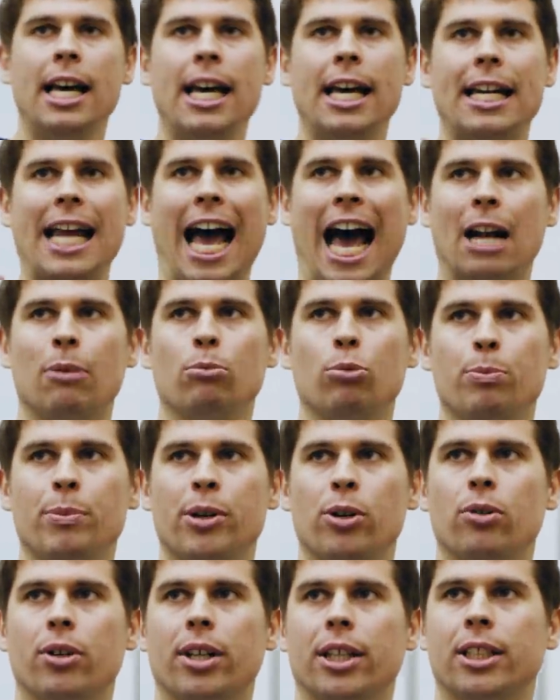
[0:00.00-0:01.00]
in animal
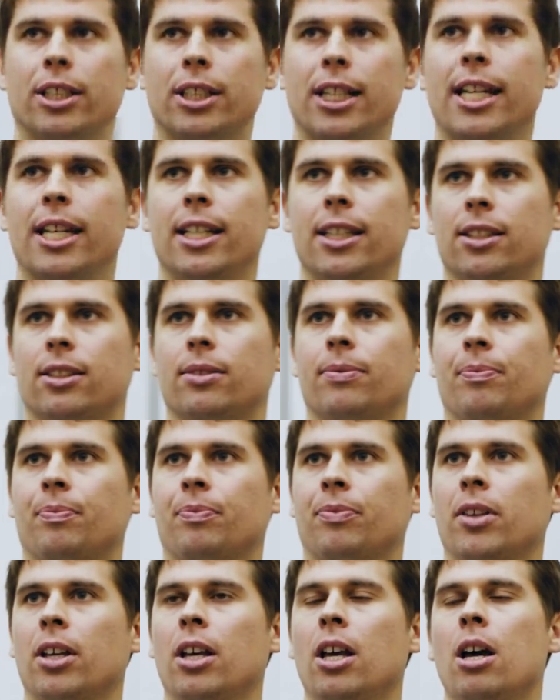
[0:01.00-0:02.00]
milk and cheese.
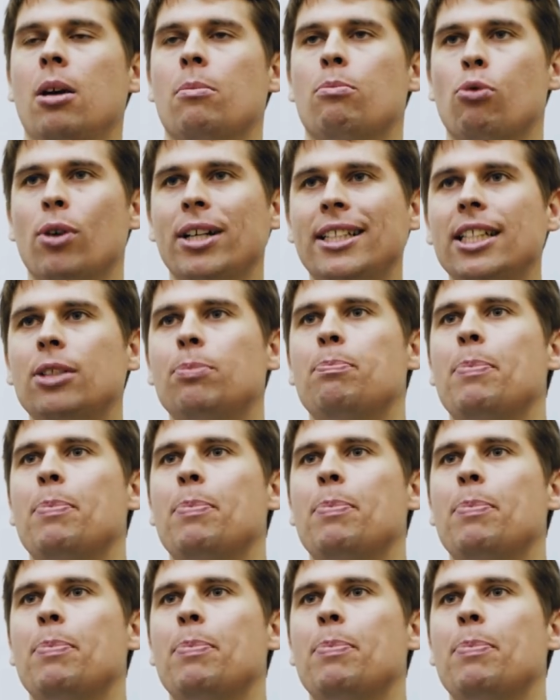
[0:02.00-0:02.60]
British